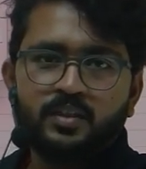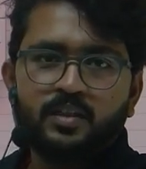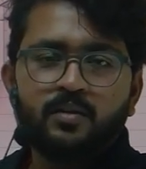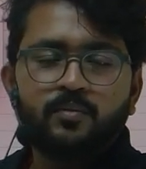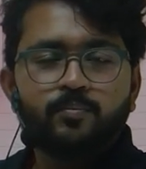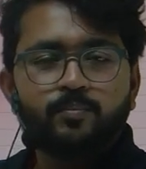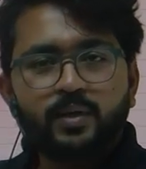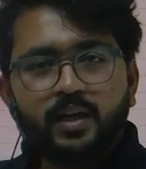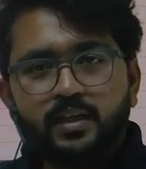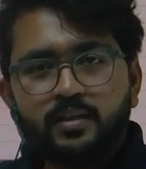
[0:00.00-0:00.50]

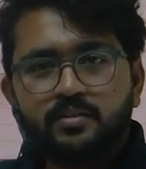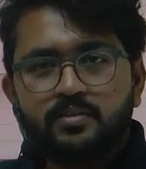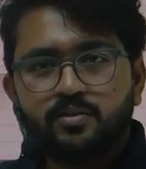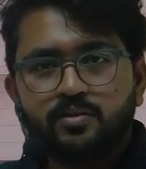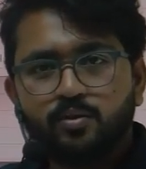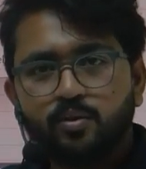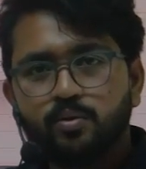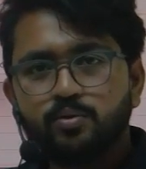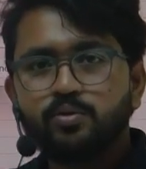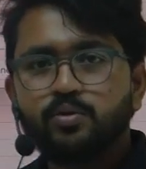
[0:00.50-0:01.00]
Please
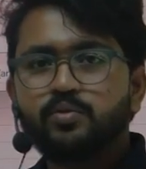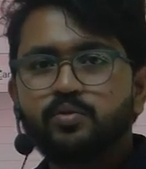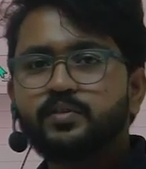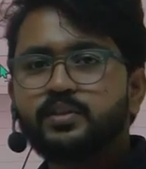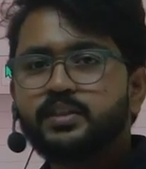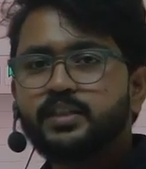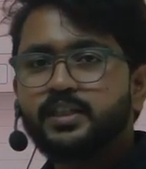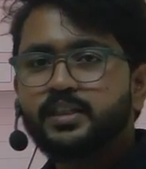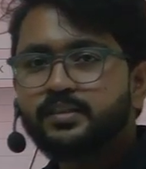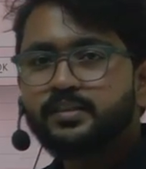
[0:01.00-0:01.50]
go through with
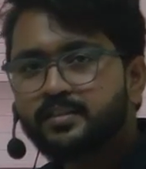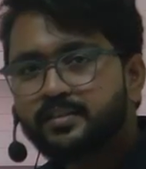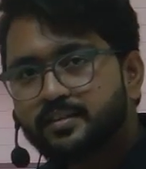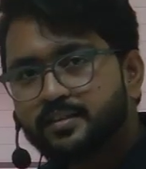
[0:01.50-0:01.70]
this.